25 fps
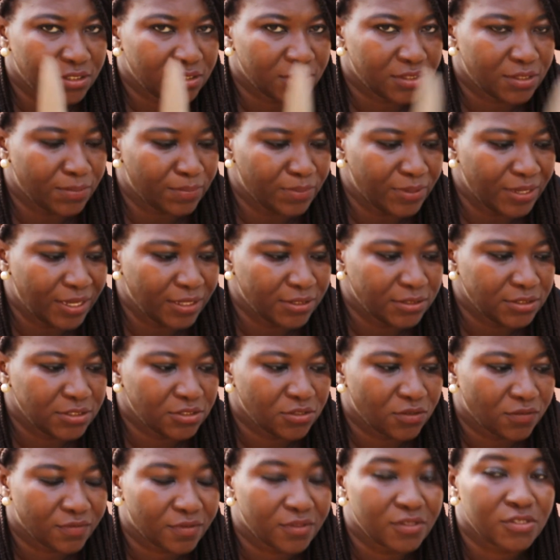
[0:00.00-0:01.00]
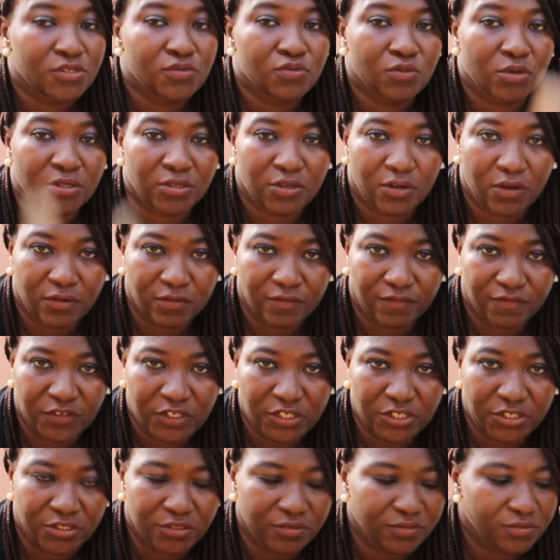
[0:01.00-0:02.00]
the planting of this one on
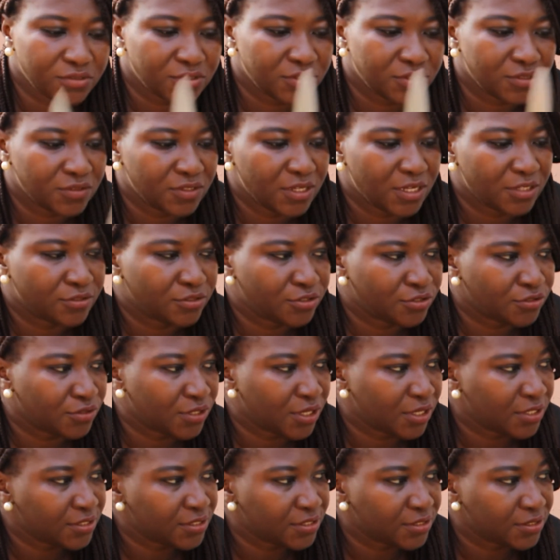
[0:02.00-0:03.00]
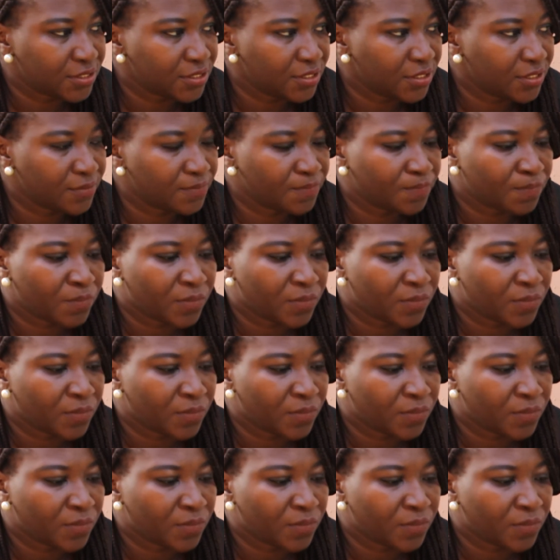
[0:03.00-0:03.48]
video so that you can see